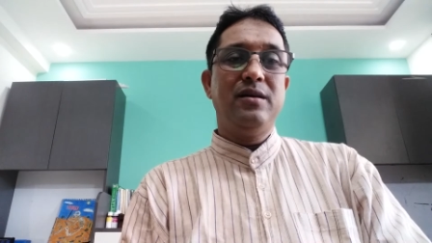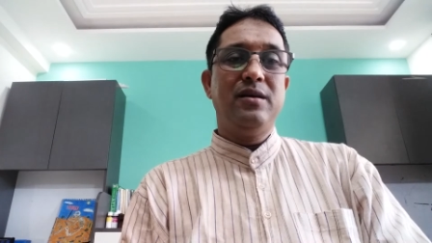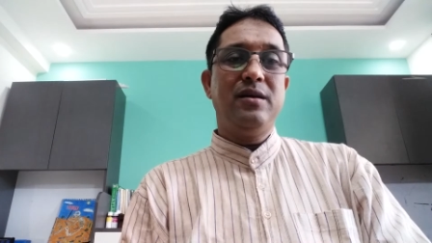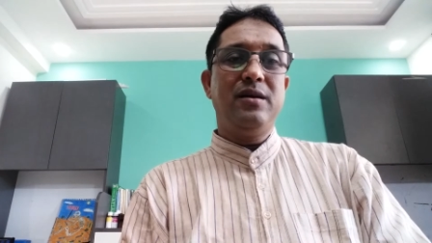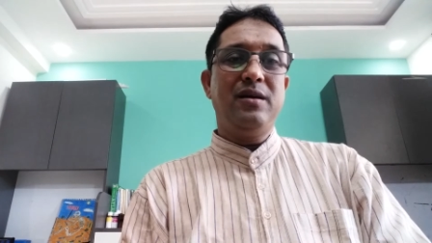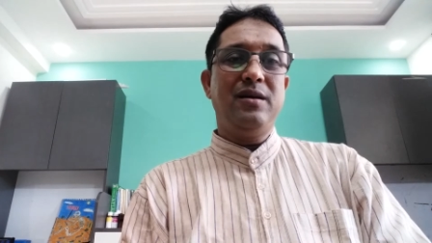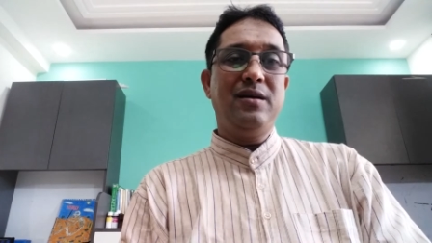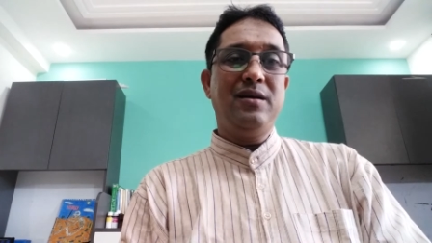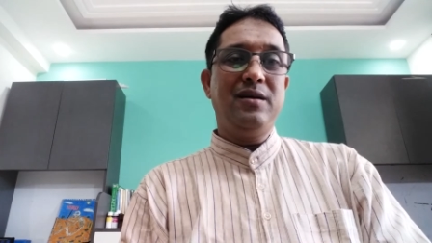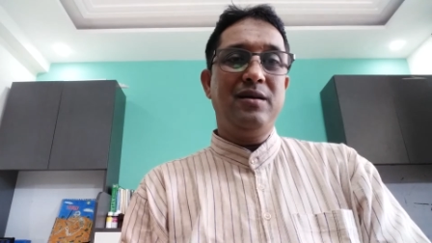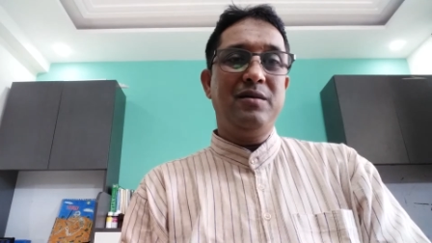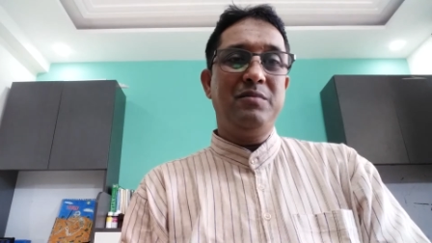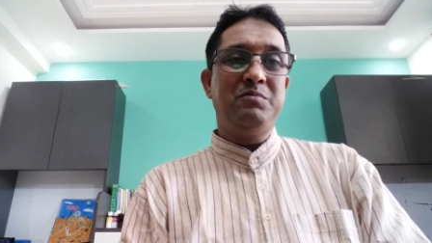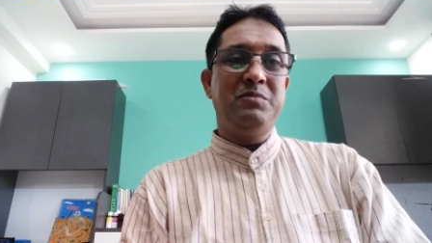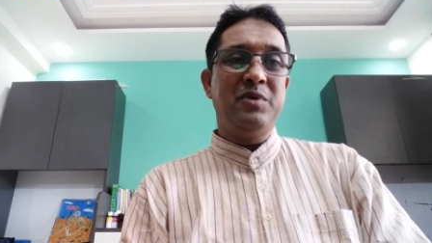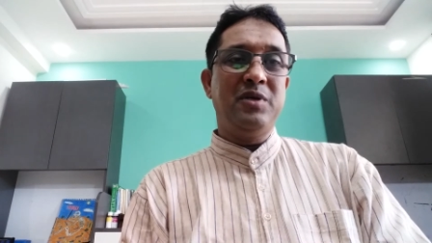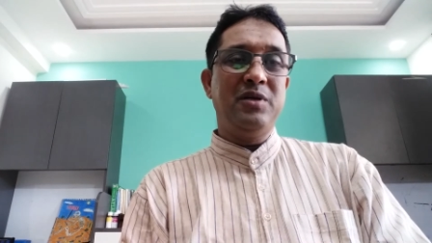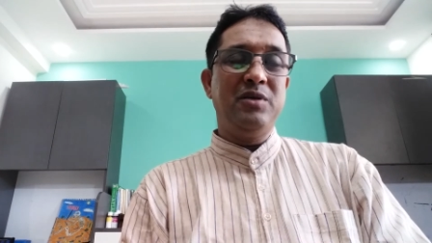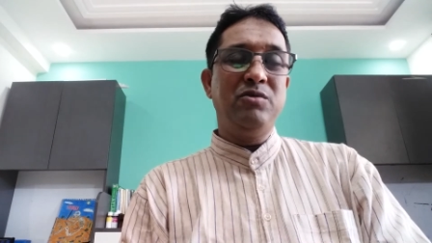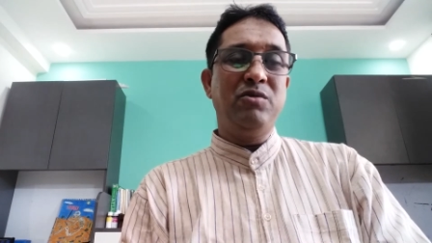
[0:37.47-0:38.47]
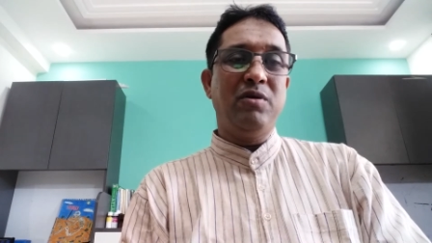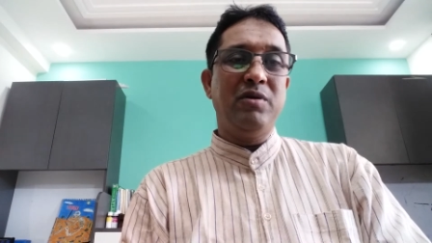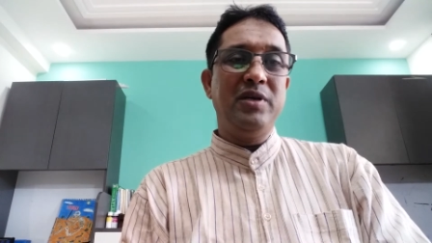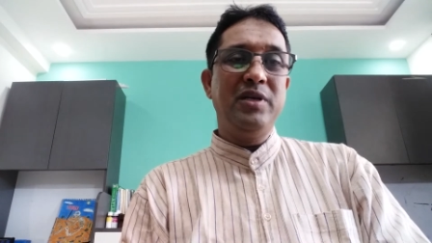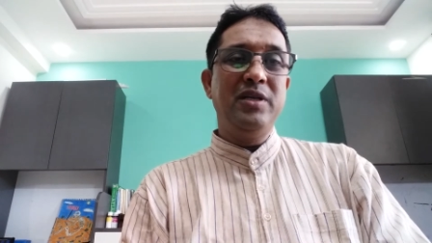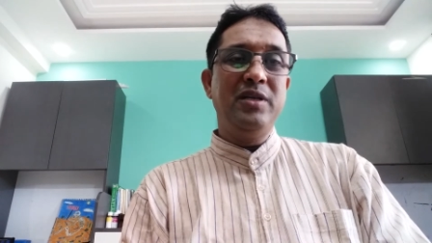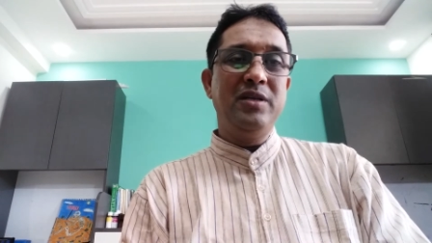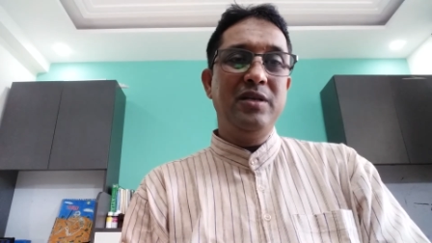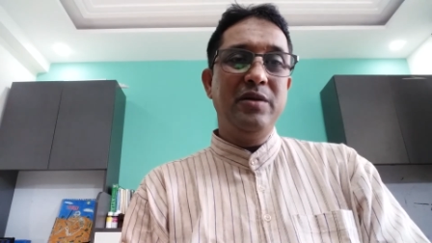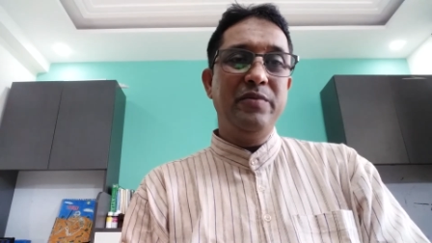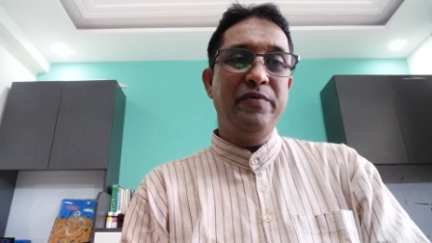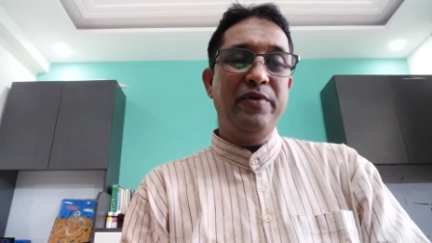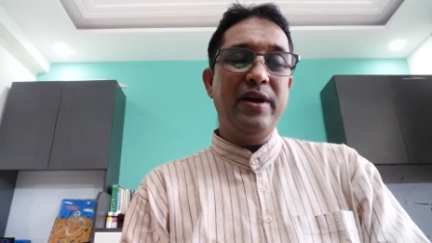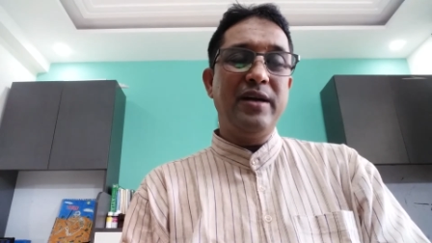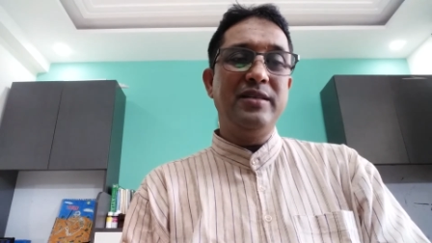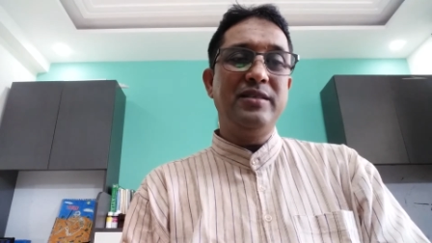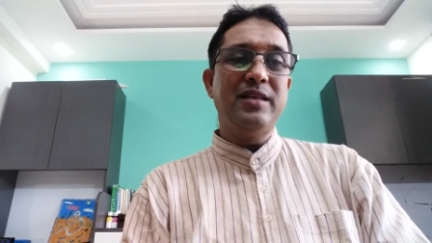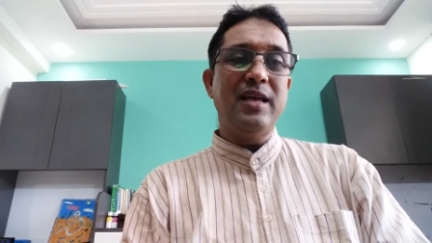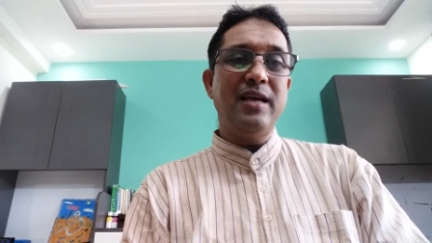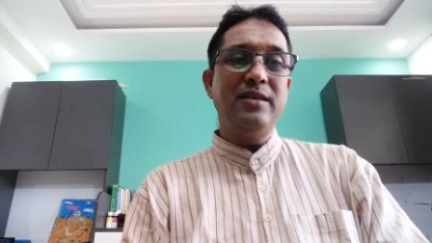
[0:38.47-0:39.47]
in
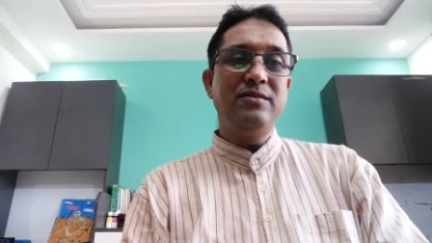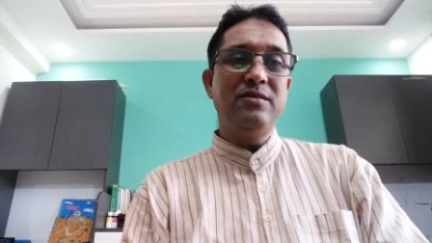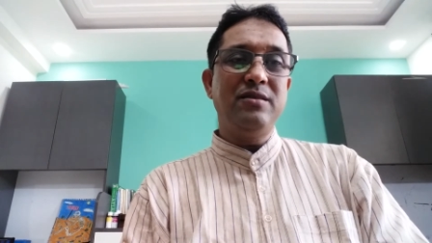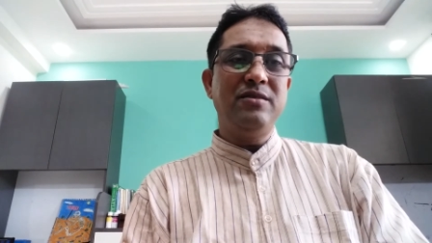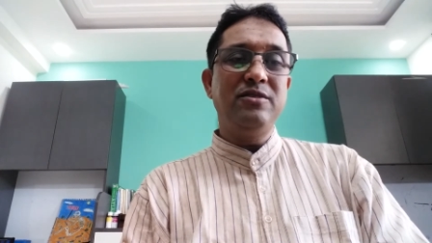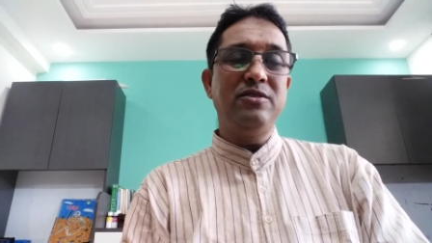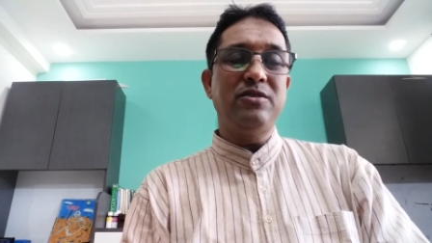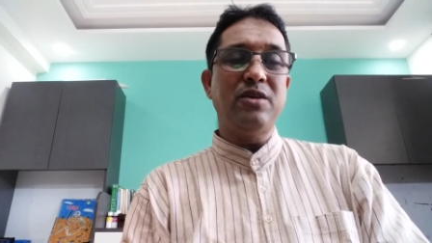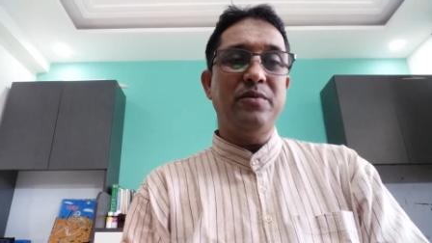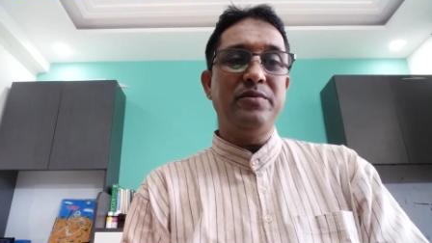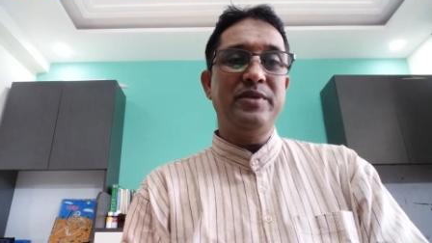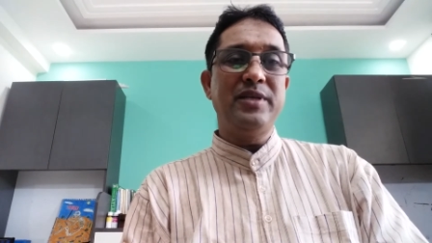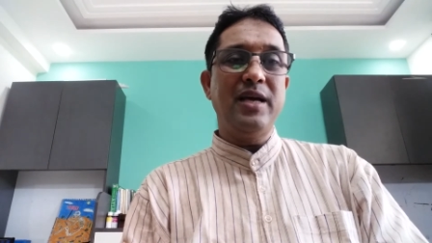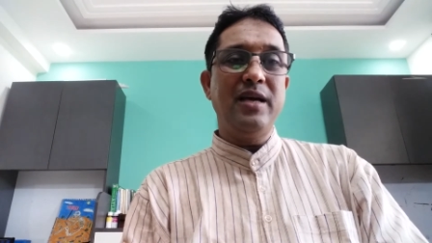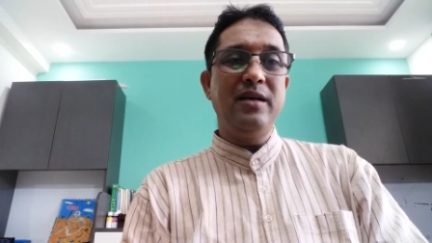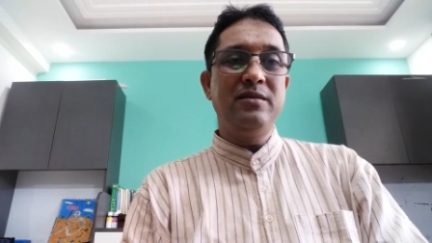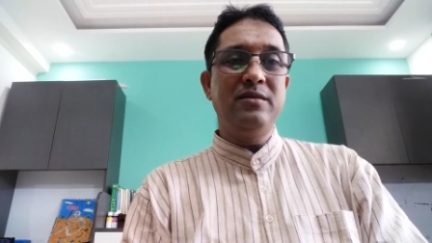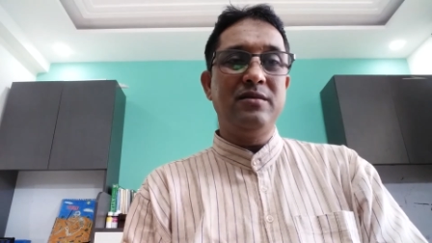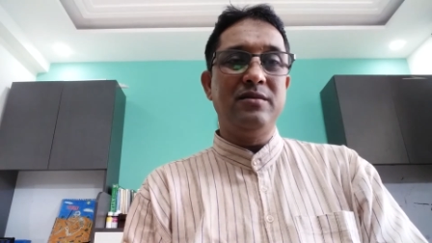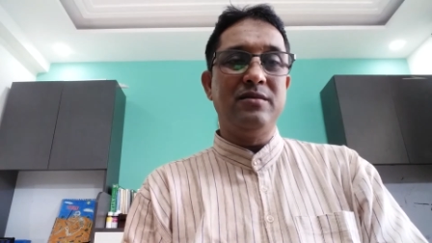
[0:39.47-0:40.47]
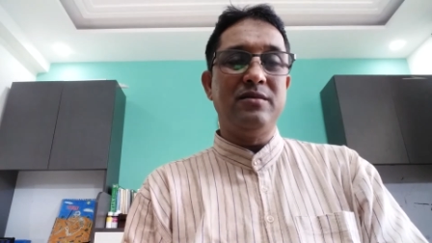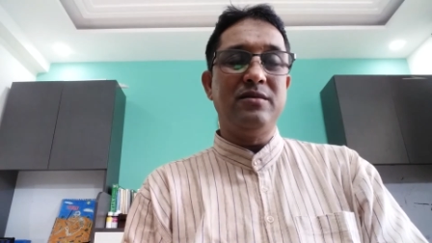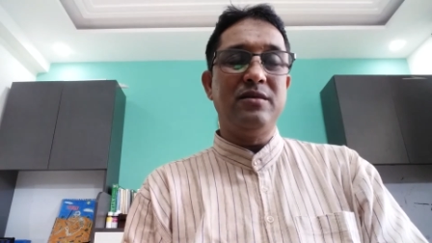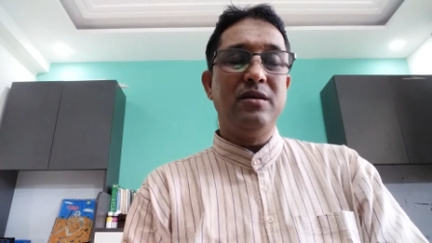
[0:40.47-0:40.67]
different sections, subsections,